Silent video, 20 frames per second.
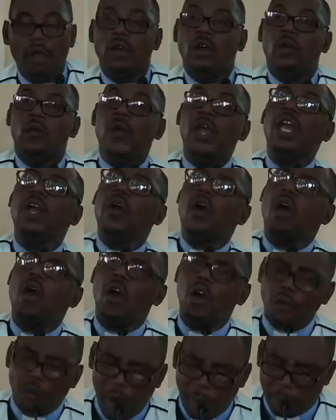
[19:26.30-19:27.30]
we
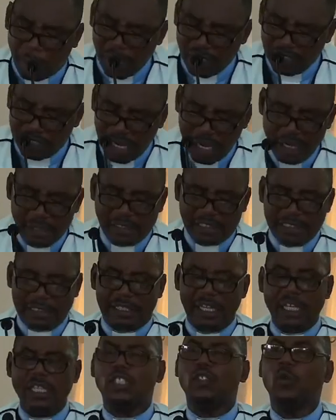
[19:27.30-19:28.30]
all represent
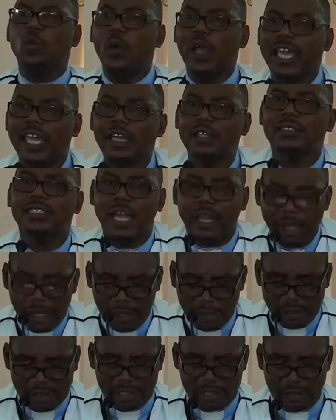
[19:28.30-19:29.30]
this wicked
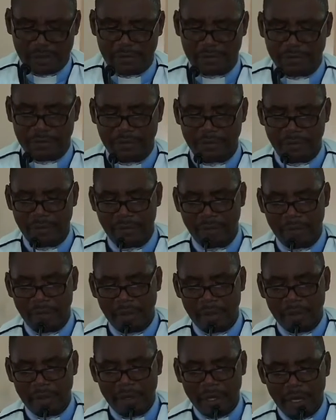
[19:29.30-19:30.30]
tenant
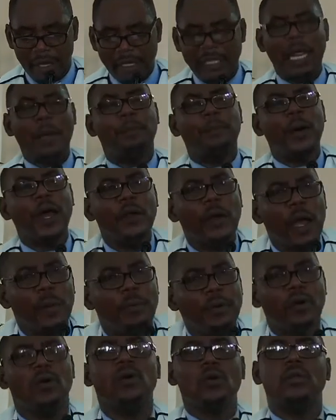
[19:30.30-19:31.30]
in the
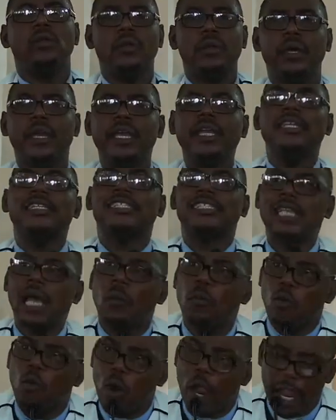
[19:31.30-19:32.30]
parable in
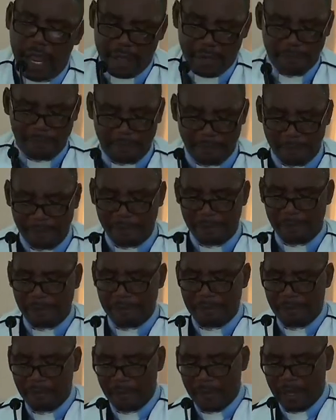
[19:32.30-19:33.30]
some way.
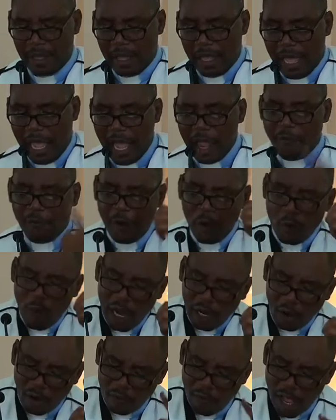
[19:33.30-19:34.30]
Every
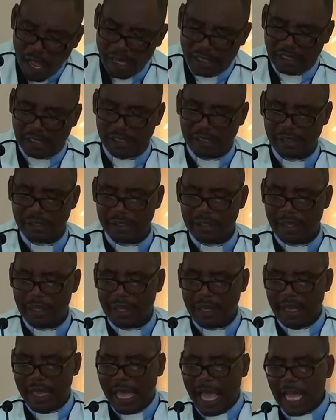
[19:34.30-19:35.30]
one of us
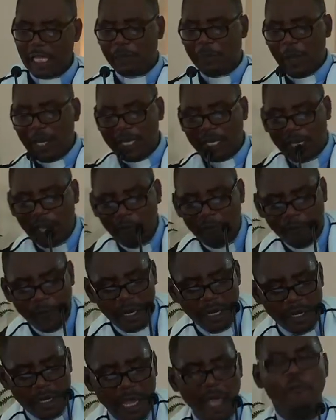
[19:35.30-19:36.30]
has been
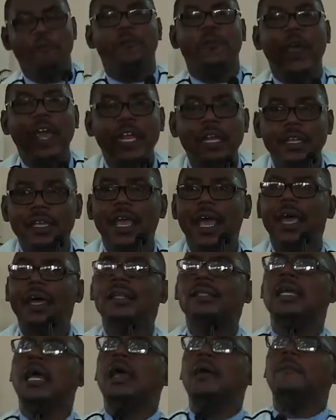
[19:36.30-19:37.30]
given a
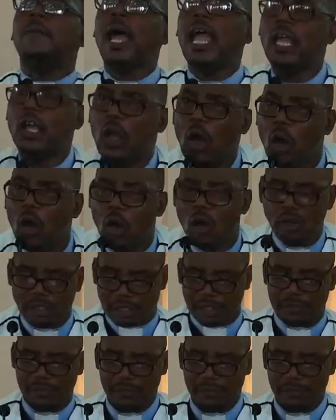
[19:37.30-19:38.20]
vineyard by God